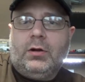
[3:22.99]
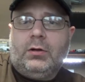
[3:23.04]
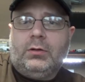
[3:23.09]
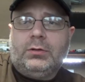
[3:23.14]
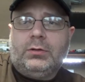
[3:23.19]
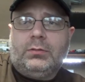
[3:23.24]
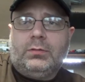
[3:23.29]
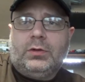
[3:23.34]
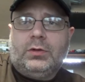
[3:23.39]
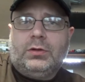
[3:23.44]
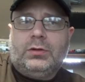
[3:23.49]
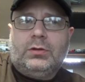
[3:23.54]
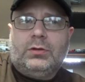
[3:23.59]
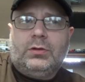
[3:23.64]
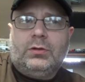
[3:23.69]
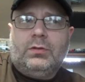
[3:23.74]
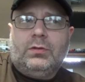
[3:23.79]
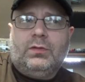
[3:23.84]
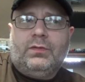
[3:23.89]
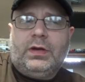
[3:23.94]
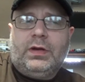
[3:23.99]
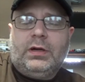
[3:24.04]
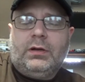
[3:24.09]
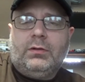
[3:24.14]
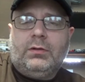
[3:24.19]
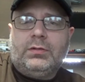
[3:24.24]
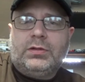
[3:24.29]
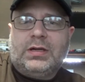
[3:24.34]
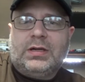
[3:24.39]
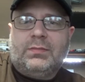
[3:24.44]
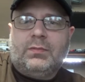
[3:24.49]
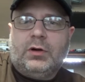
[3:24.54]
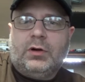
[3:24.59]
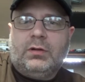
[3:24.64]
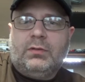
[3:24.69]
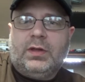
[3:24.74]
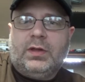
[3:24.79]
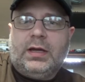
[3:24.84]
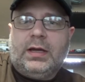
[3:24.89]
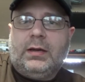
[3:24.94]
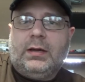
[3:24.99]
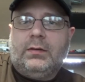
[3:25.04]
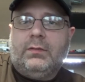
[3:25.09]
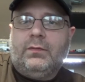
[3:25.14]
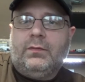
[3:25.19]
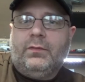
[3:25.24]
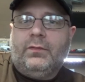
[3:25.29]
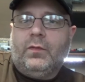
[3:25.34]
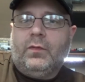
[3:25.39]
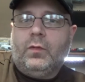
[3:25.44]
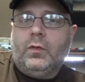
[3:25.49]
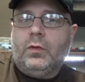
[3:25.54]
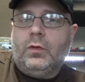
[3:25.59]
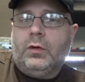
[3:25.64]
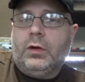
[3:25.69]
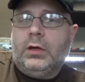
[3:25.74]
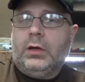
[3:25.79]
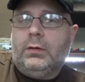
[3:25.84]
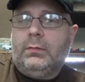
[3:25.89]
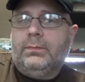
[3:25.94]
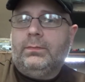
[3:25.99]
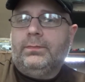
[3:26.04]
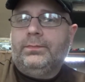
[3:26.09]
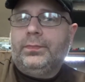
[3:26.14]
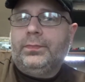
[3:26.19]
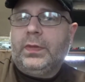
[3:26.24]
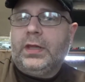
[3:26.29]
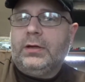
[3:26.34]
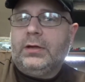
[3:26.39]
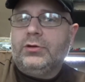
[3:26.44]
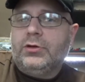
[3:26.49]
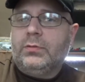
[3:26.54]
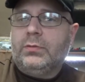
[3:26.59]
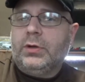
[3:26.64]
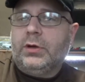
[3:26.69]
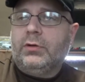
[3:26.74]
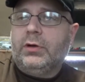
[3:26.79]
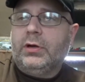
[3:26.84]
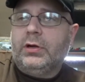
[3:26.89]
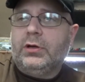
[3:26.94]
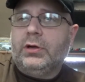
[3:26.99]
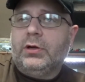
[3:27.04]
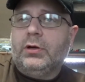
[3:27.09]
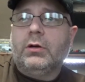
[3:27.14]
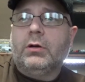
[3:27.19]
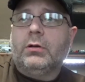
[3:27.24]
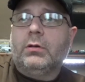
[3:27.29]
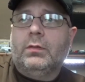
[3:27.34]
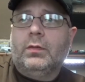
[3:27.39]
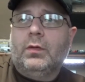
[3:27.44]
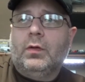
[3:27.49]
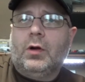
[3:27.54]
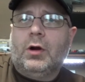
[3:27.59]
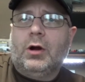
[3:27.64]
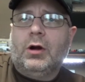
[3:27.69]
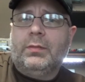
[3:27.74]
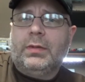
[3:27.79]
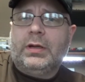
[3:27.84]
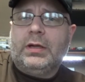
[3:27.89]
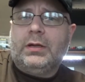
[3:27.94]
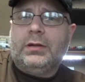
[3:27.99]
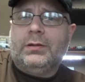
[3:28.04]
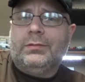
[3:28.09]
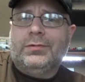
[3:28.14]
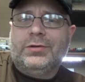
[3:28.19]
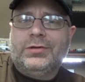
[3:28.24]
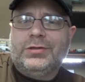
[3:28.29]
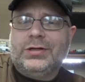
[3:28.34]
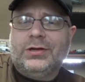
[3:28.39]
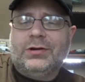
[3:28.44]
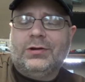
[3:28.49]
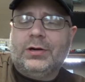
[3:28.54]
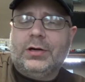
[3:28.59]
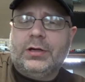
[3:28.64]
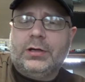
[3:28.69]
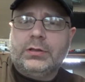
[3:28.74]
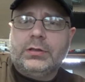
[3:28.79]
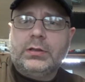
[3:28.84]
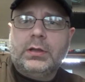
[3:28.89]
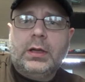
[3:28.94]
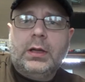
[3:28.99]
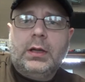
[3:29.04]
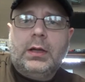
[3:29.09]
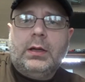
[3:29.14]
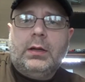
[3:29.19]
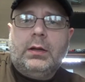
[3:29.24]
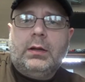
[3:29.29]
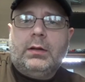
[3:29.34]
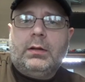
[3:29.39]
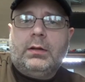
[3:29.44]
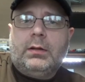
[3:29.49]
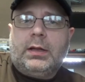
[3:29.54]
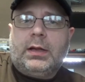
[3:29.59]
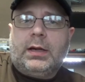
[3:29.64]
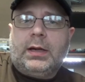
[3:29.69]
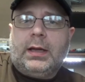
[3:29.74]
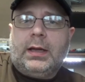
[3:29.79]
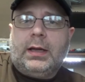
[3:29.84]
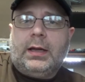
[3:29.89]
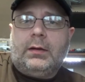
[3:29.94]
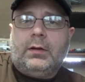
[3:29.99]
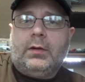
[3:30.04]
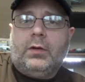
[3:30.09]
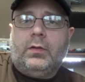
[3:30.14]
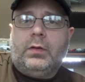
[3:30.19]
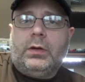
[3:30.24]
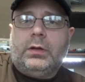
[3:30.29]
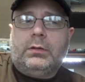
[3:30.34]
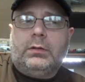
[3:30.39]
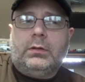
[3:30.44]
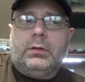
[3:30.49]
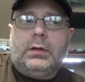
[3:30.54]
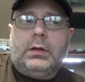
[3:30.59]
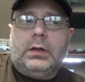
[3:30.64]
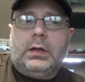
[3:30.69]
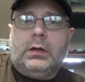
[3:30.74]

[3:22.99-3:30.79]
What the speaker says: I'll do a video separate of that for that German Grenadier Army series that I had going.